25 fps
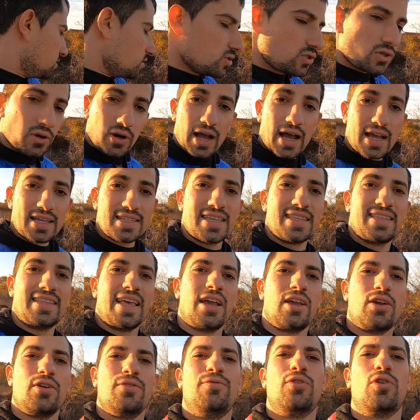So guys,
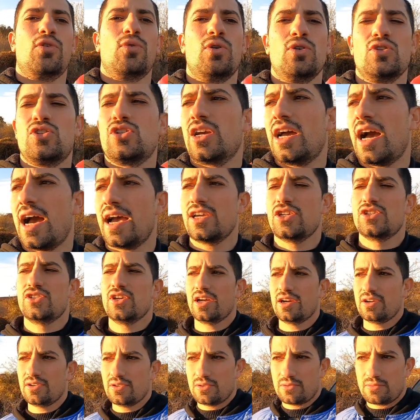thank you for watching. I
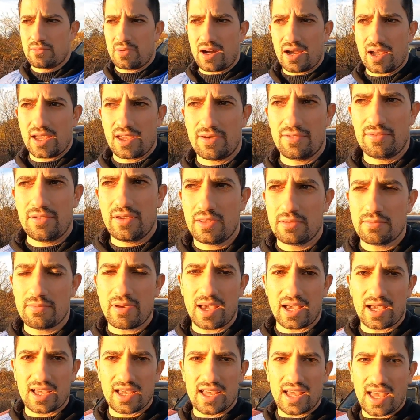share you my
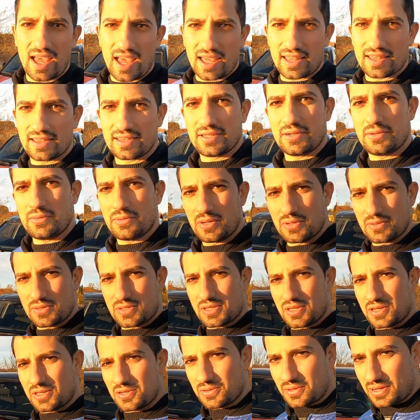feedback, and we'll
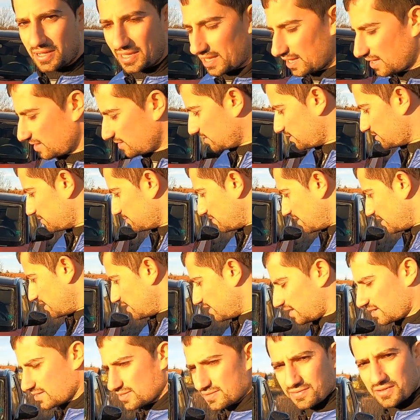see you again in my
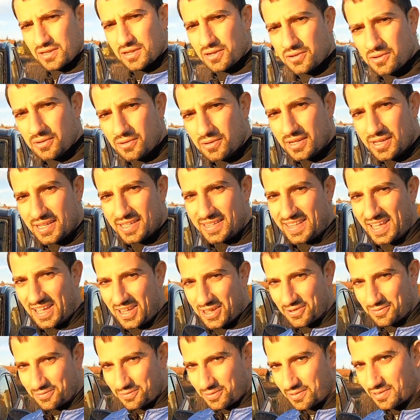next video.
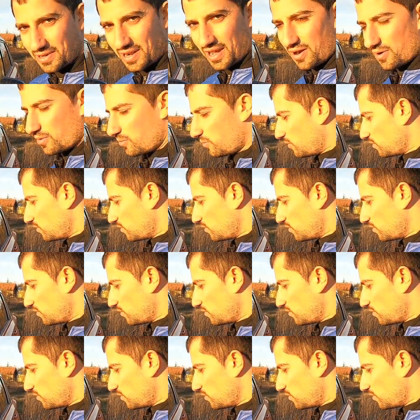Thank you for now.